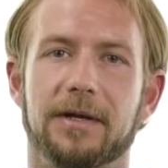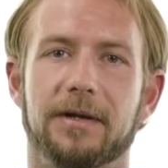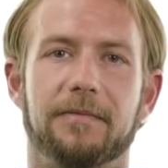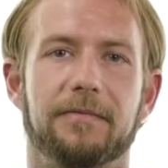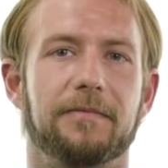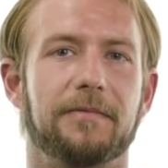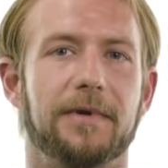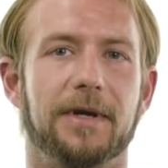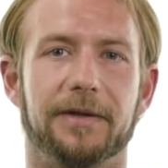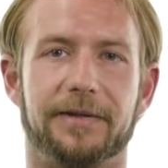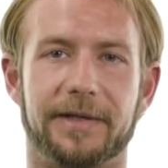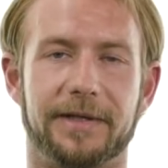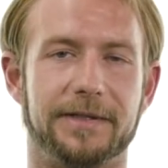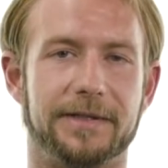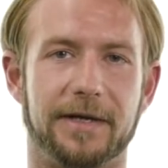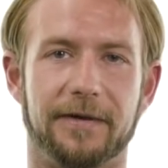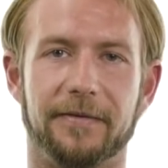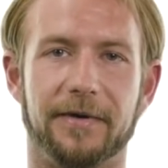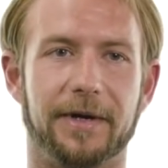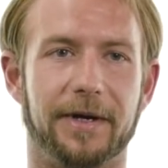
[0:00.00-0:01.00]

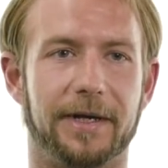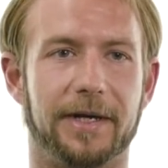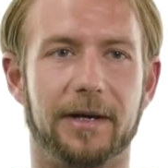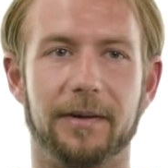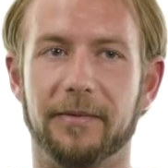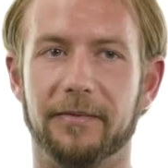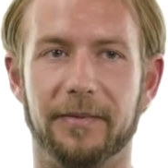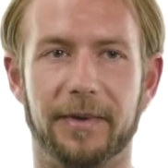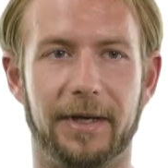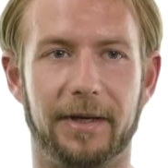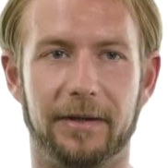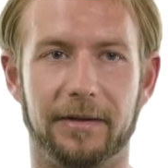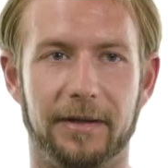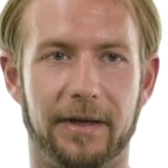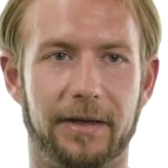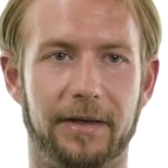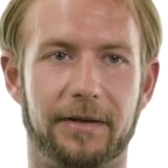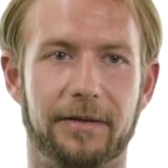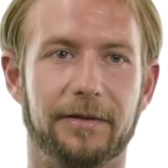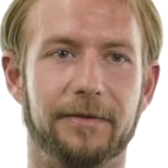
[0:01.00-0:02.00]
nothing's ever going to come of me.
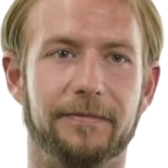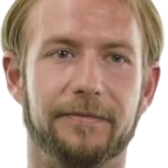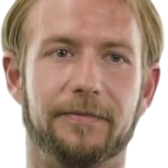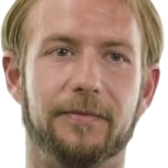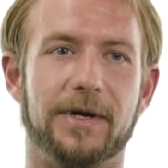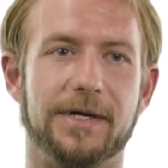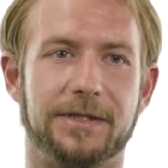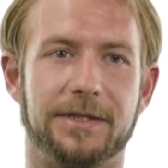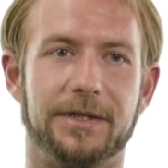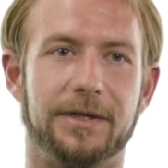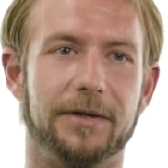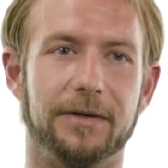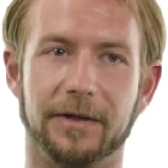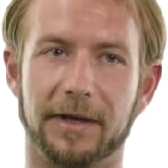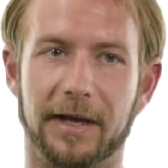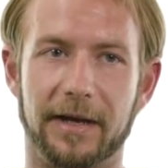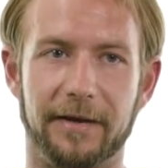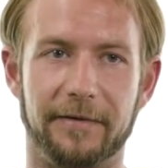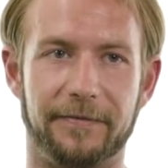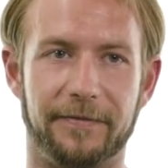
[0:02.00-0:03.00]
Like you've wasted your
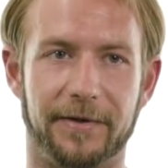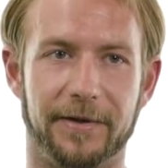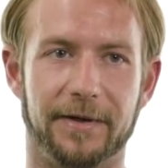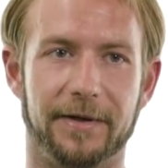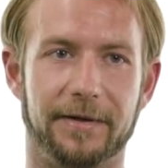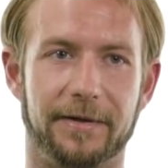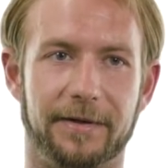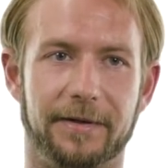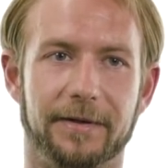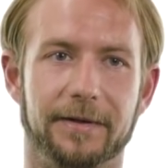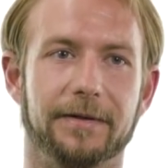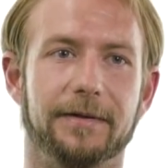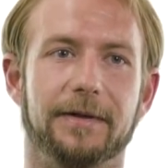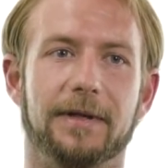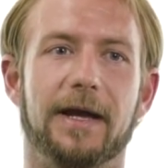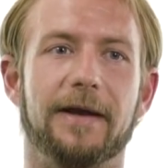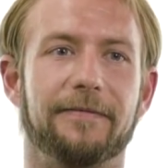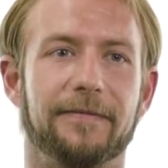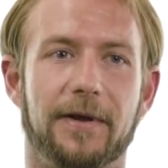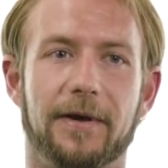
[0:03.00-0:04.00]
life. You're you're
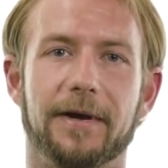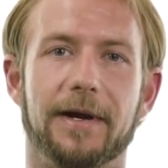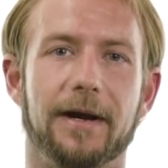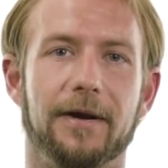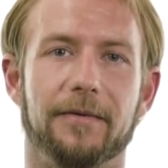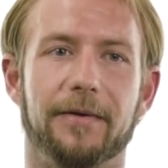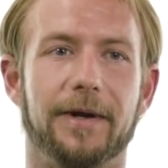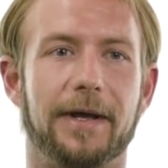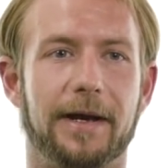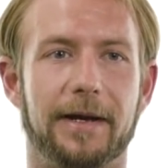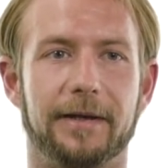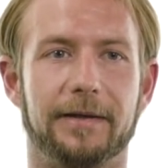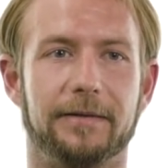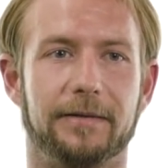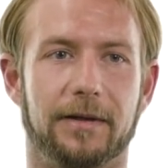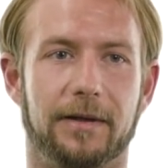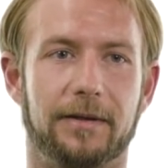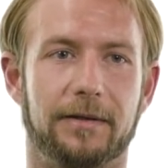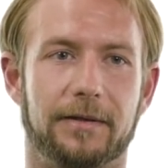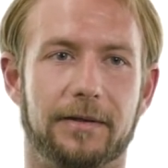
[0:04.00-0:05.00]
lifelong heroin
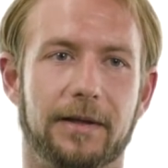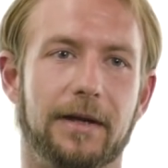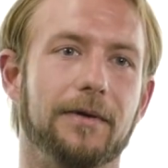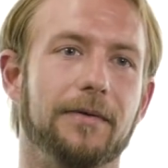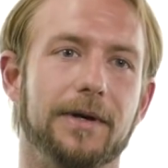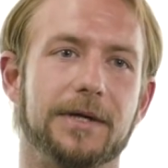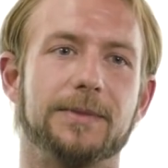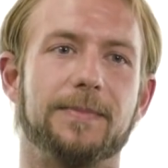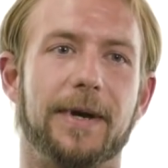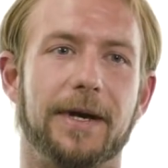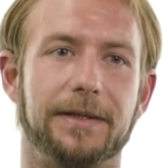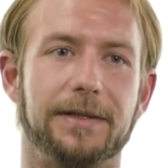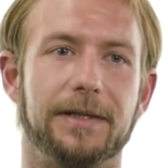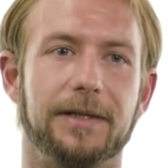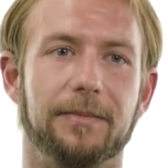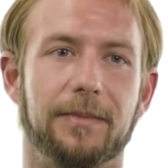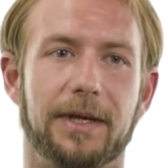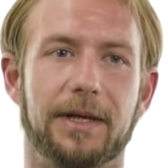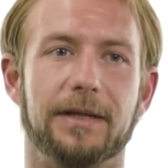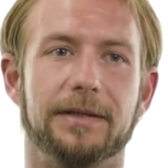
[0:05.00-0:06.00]
addict. Like they were
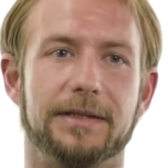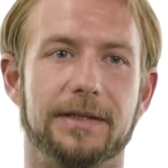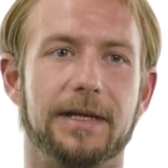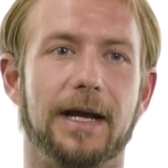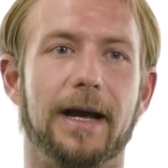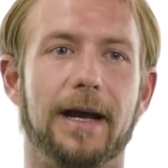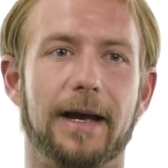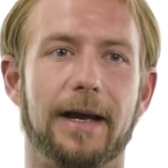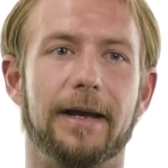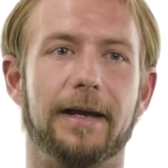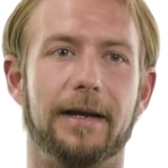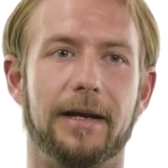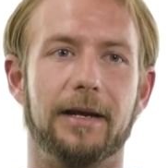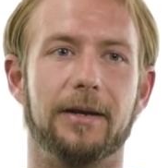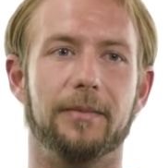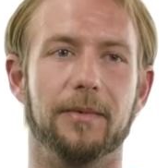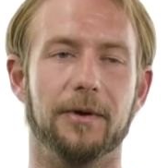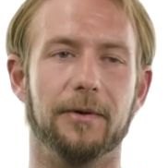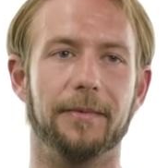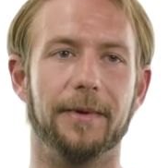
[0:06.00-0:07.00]
expecting me to die at
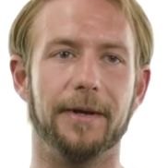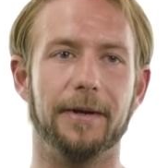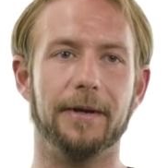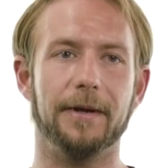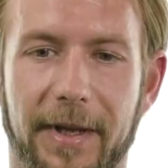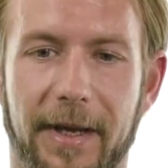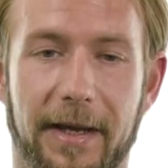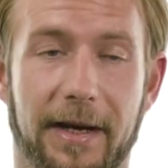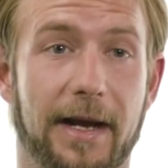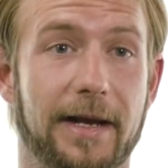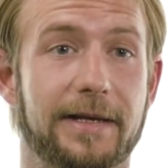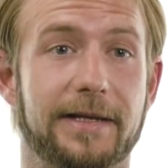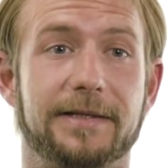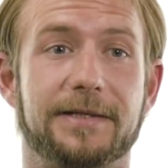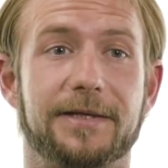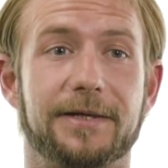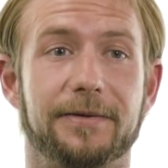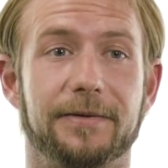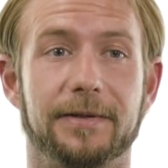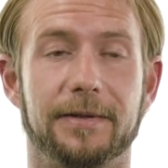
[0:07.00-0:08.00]
any moment, and I did
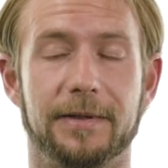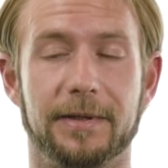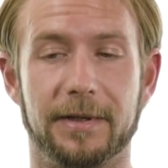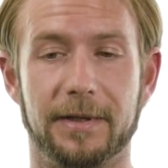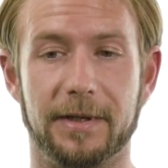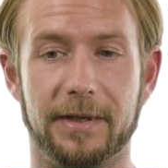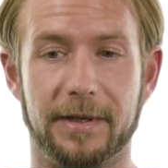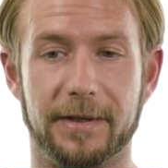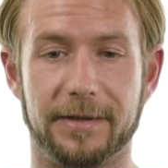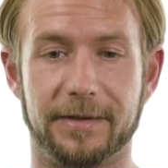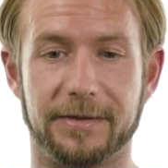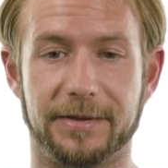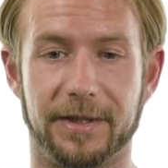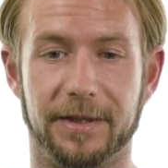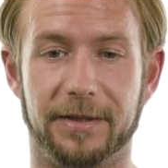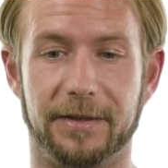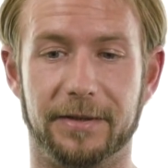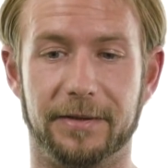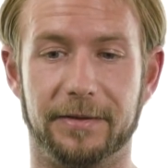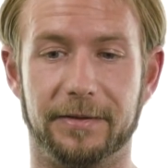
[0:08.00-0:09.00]
too.
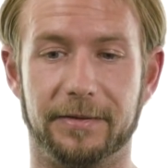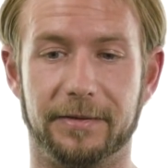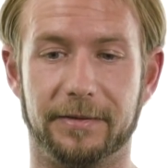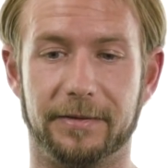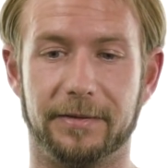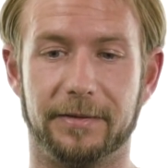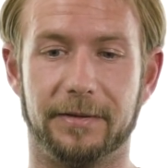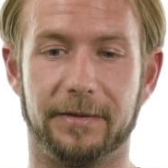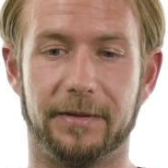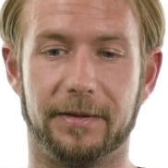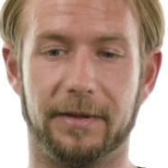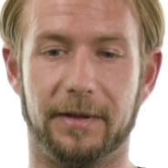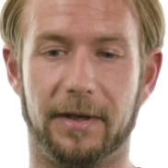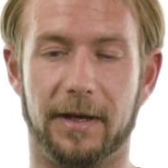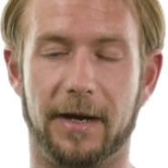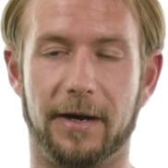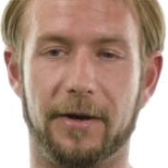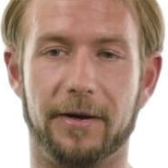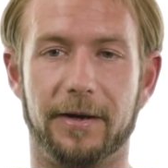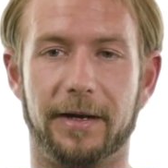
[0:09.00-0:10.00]
So
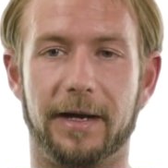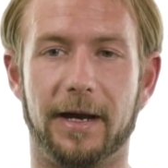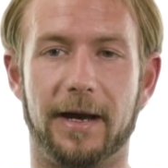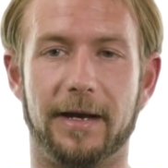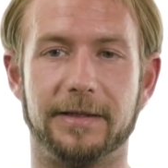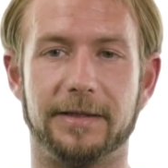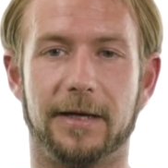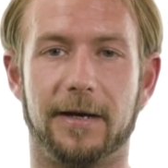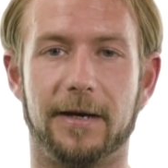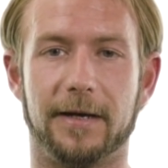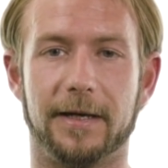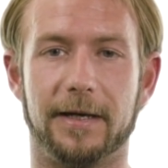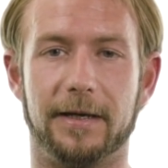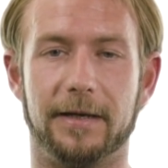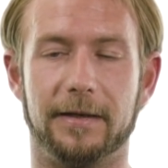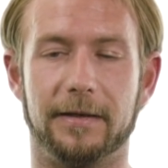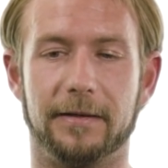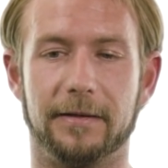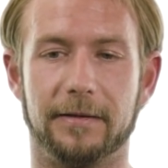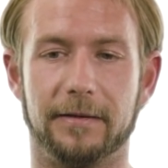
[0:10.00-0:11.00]
I heard a guy
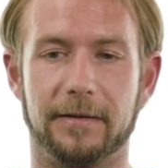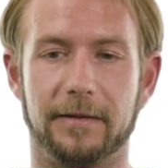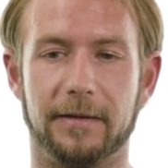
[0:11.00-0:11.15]
talking